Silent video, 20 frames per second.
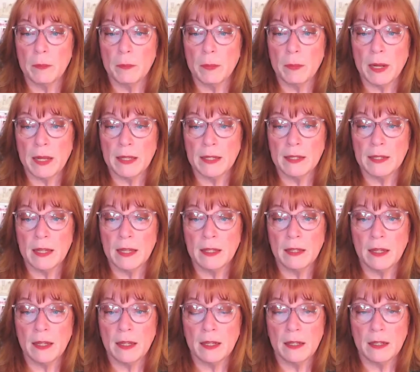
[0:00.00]
by the
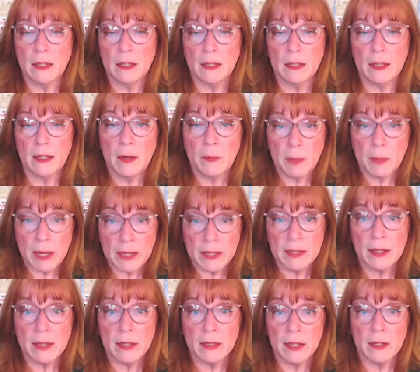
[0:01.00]
sunlight by the
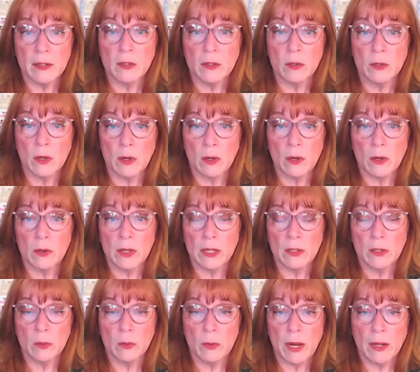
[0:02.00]
sunlight
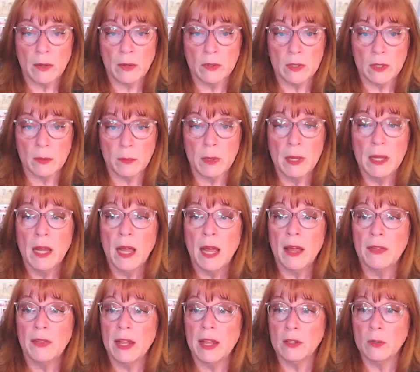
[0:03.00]
that surrounds them,
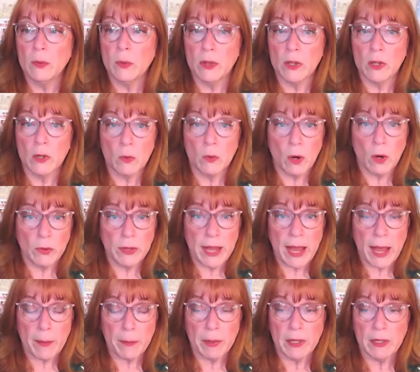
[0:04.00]
and that's where the growth
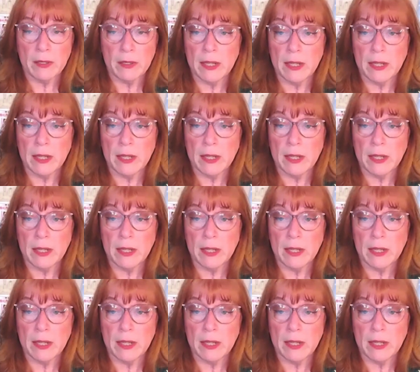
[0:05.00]
happens.